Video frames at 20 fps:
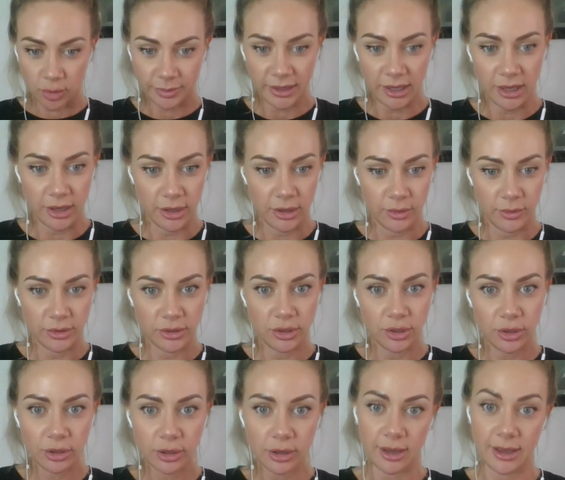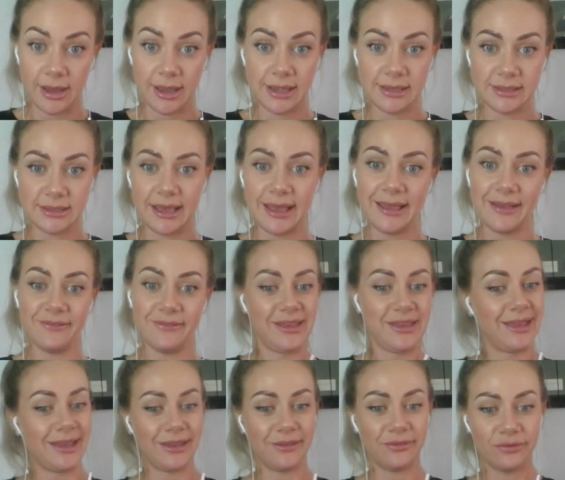Scorpio, you guys are
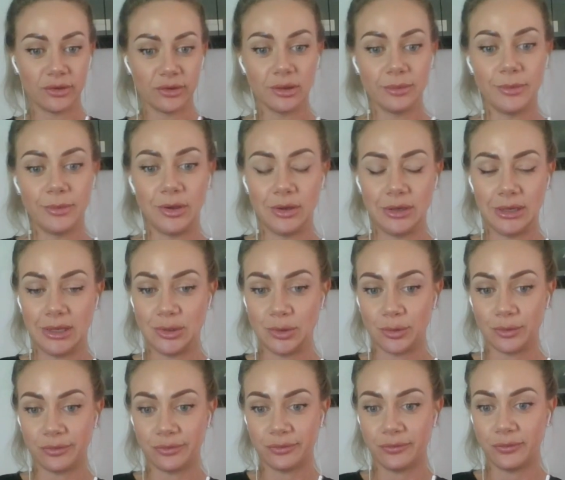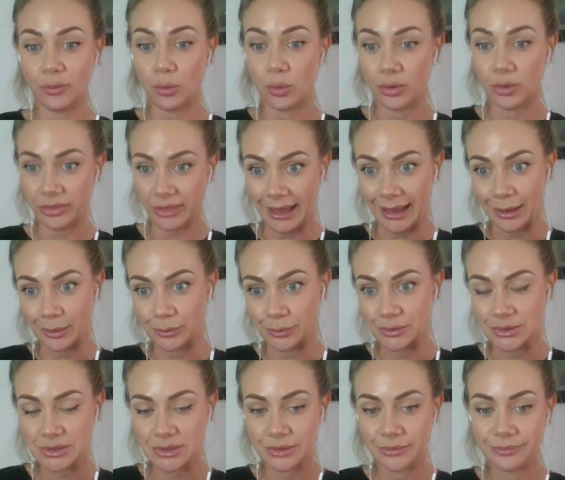having a full moon in your 4th
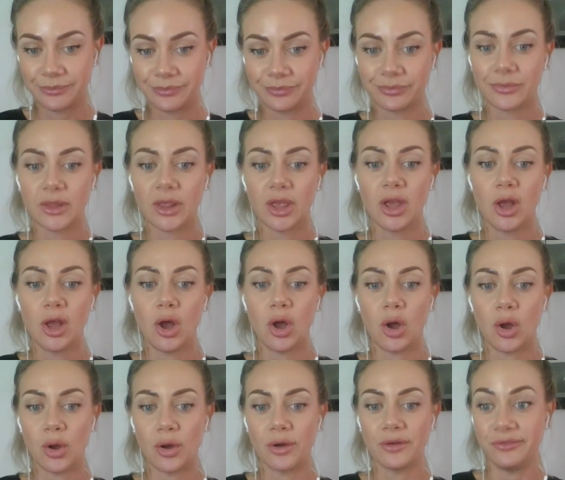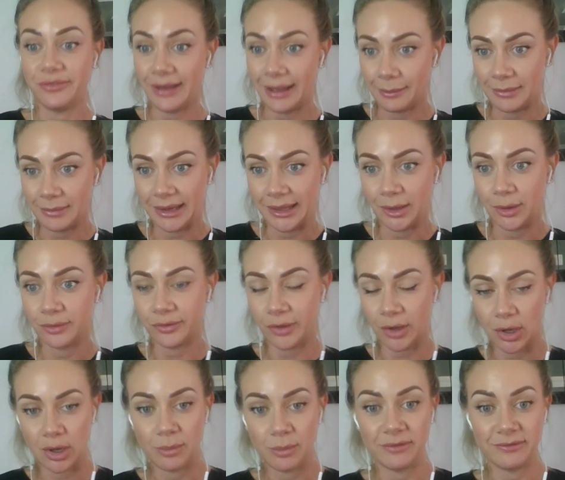house of family,
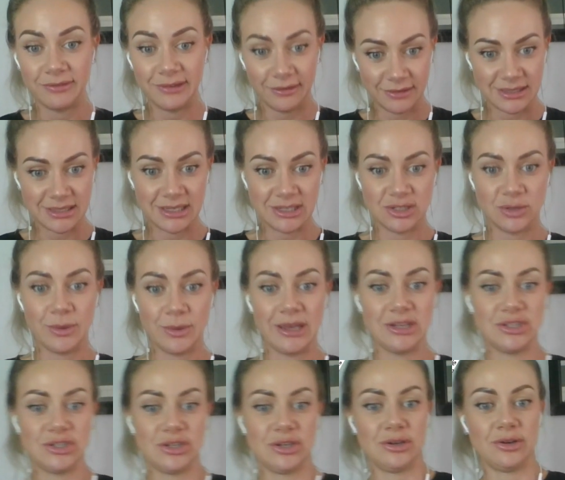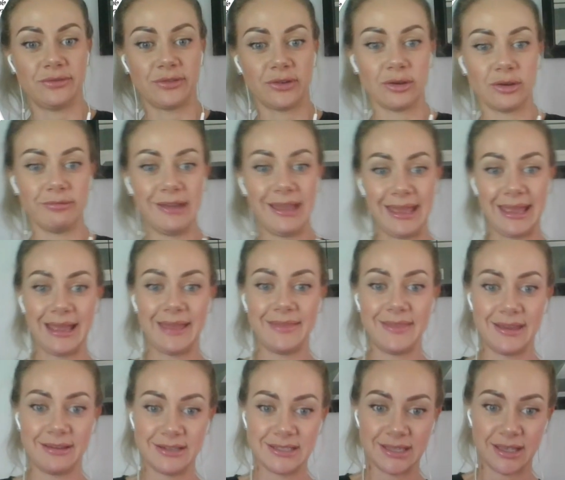of home, of living situation, of
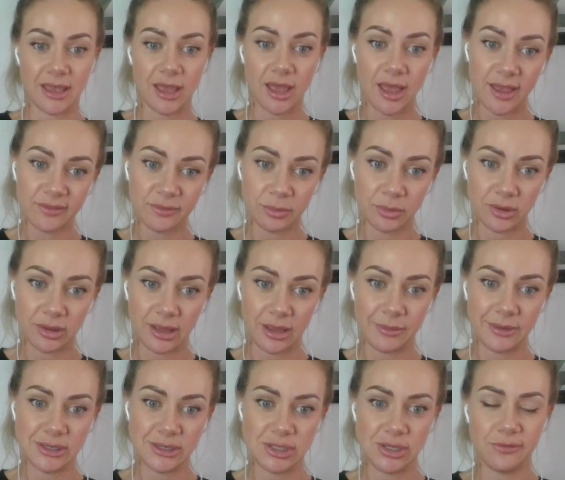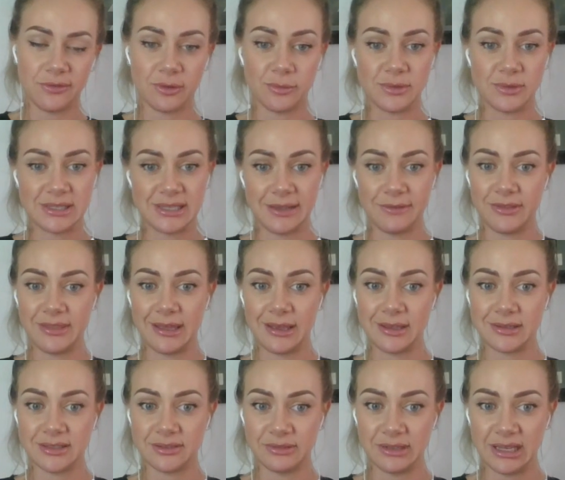career, and there is a curveball coming to you from your
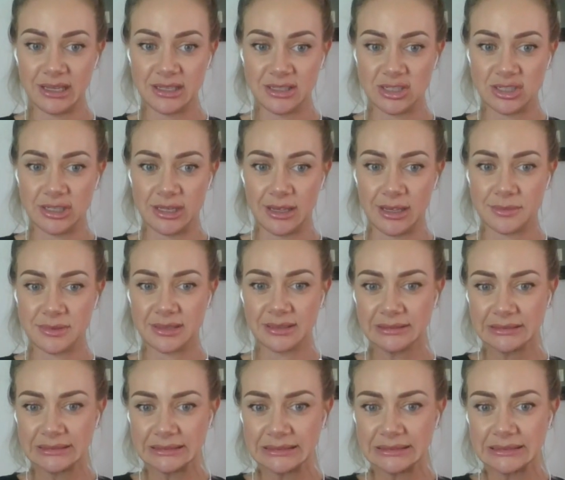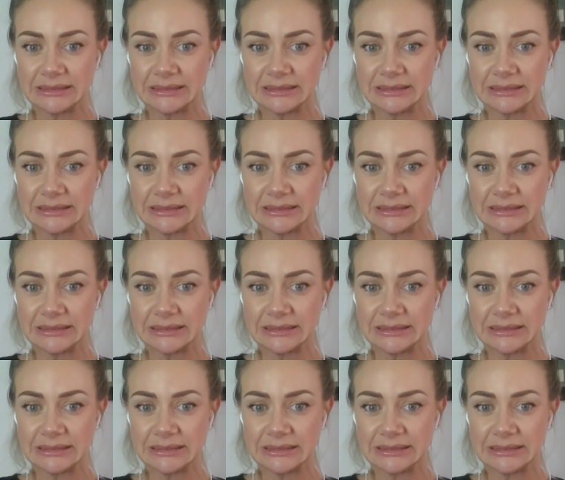7th house of relationships.